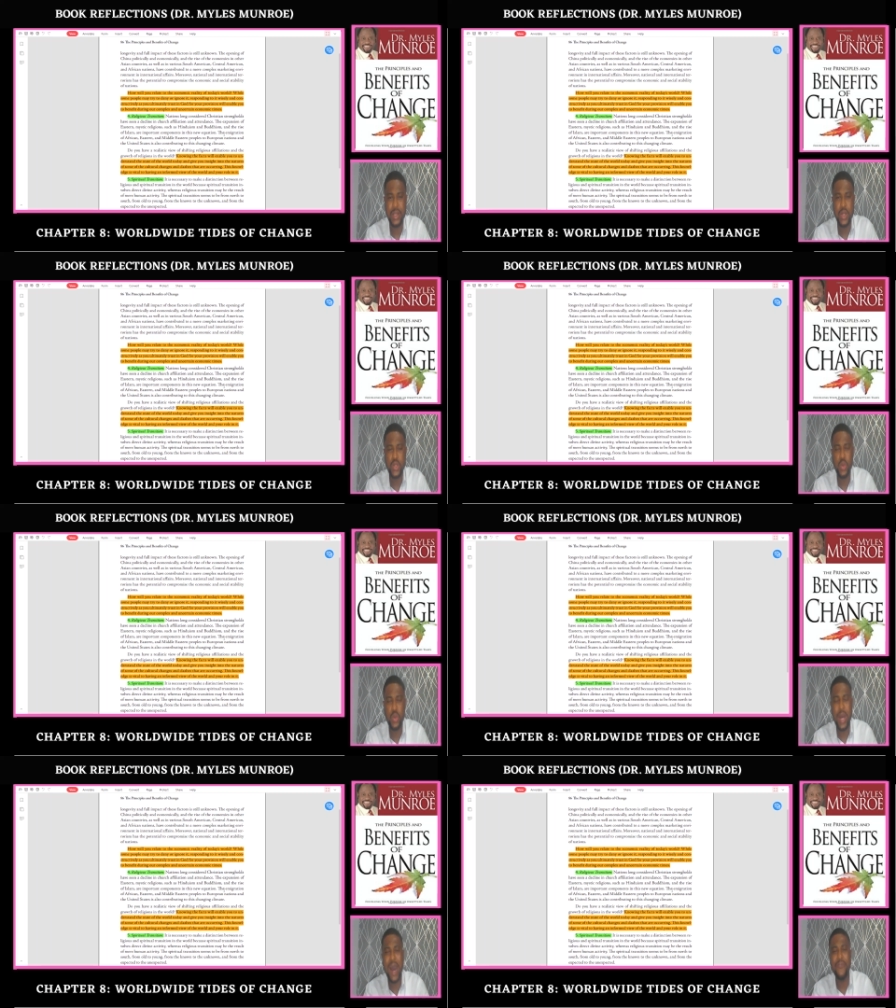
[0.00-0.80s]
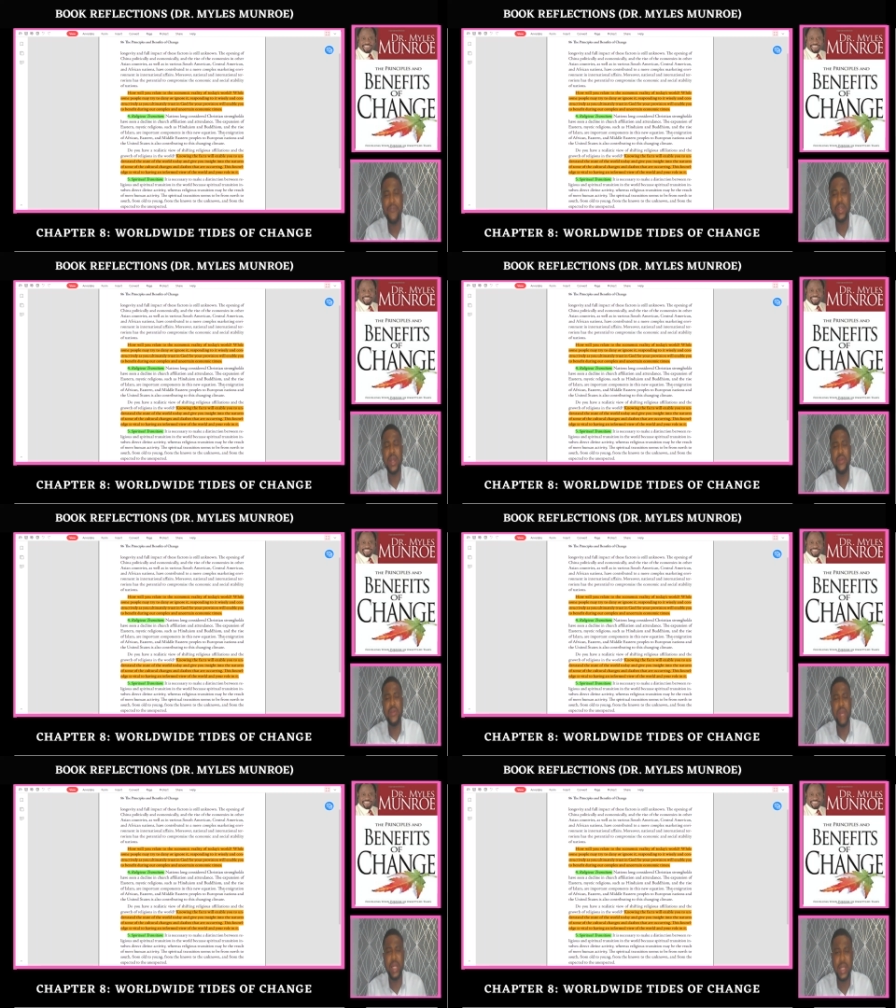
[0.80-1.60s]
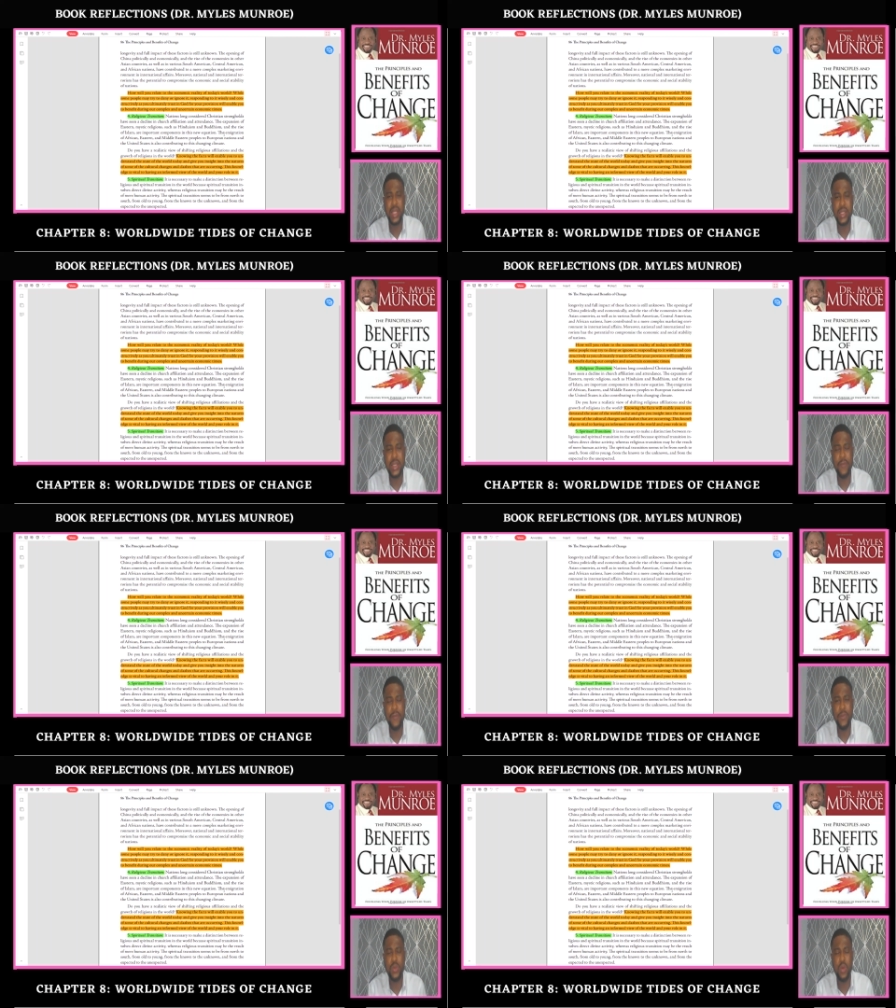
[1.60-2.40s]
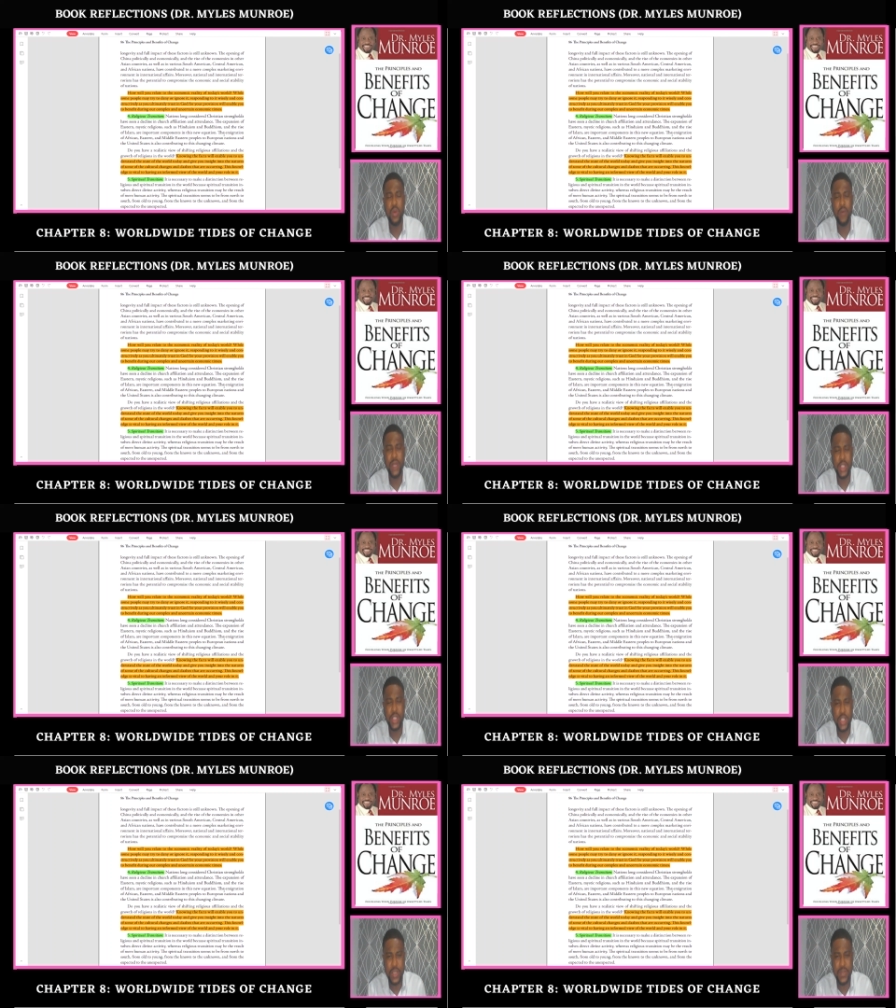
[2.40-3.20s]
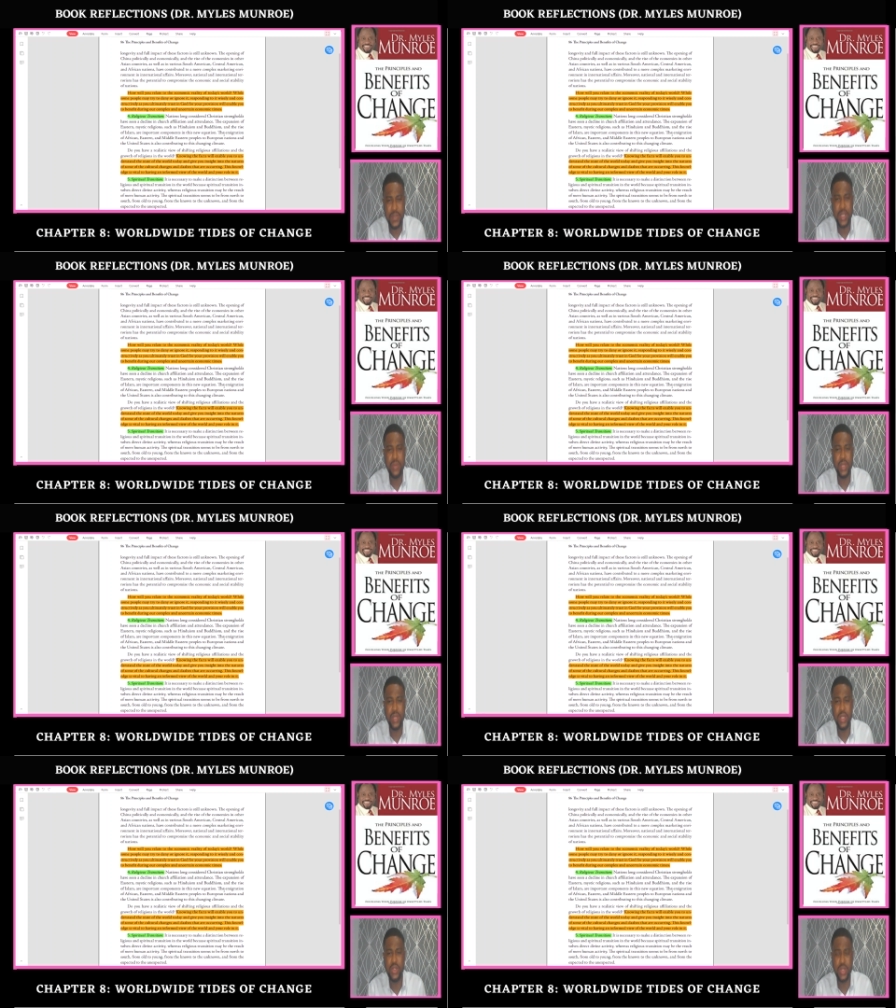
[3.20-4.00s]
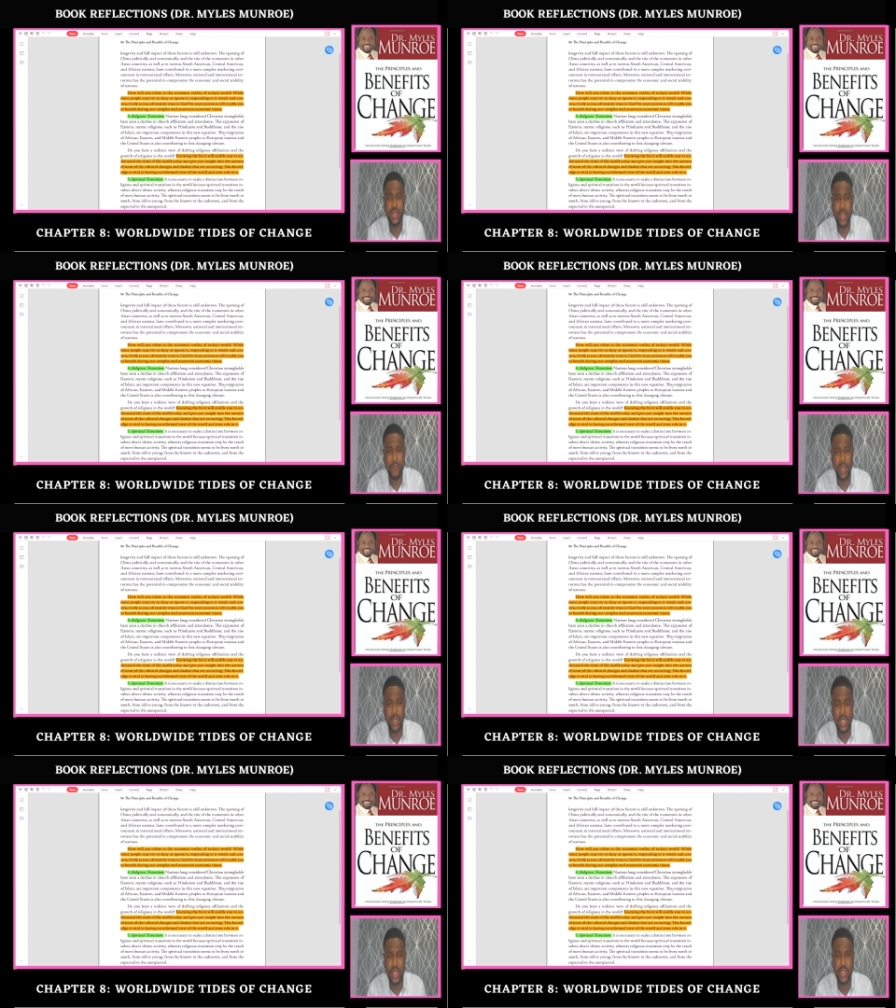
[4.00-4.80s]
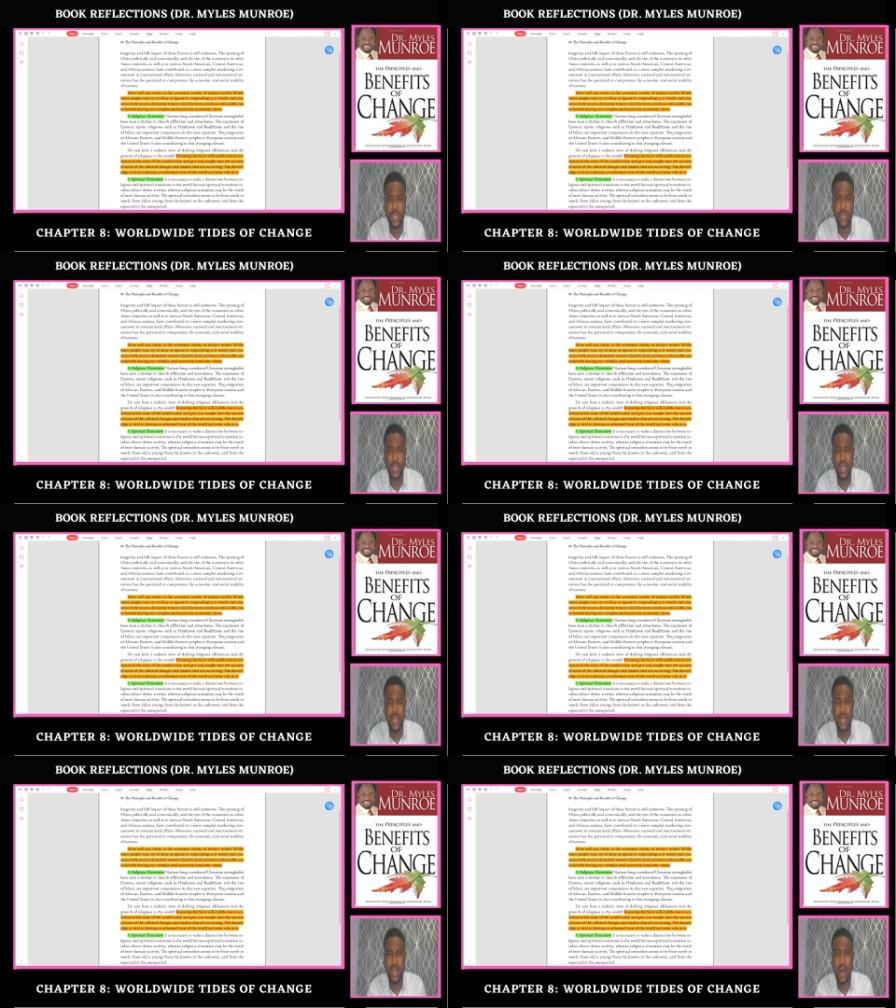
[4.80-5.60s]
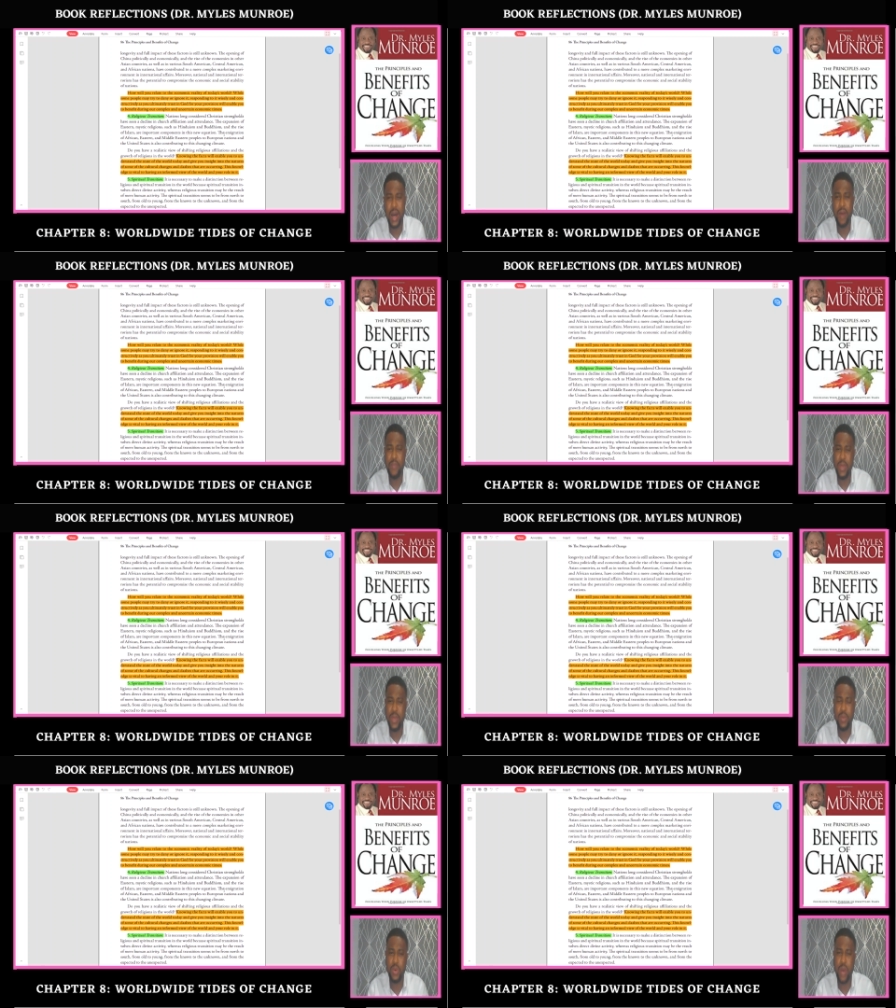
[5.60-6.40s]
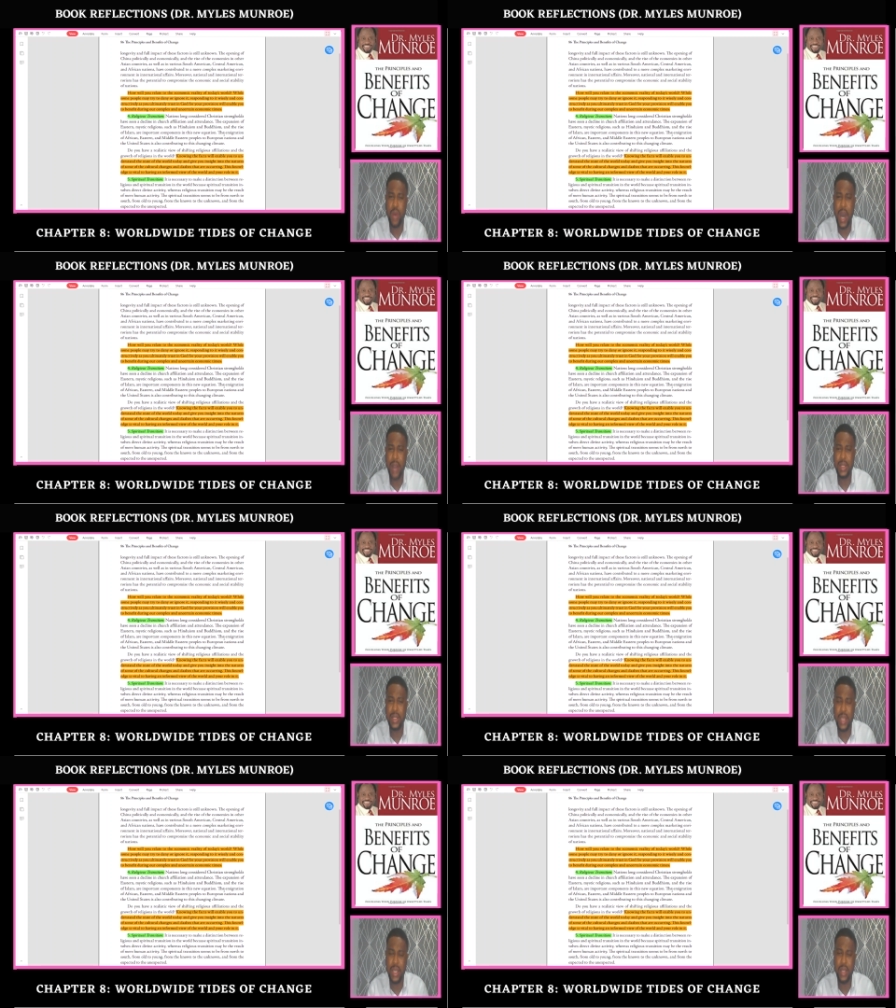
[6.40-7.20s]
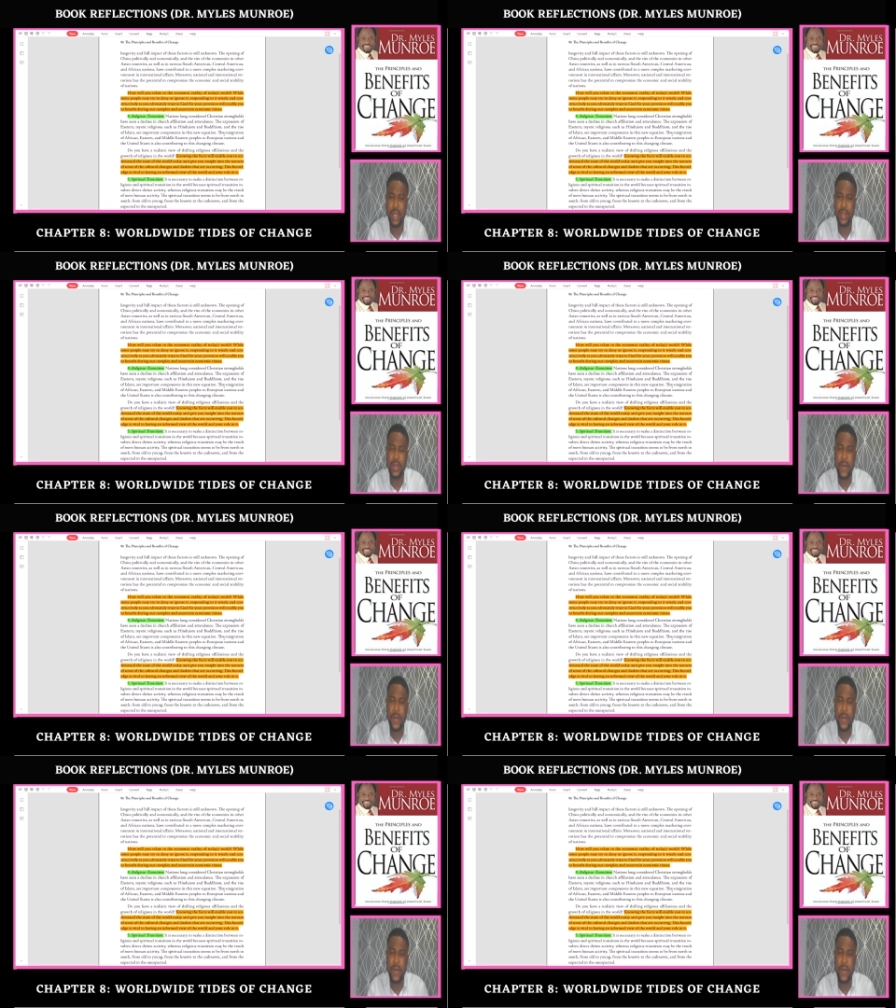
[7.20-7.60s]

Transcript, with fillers: So having a realistic view of the shifting religious affiliations and how people are taking,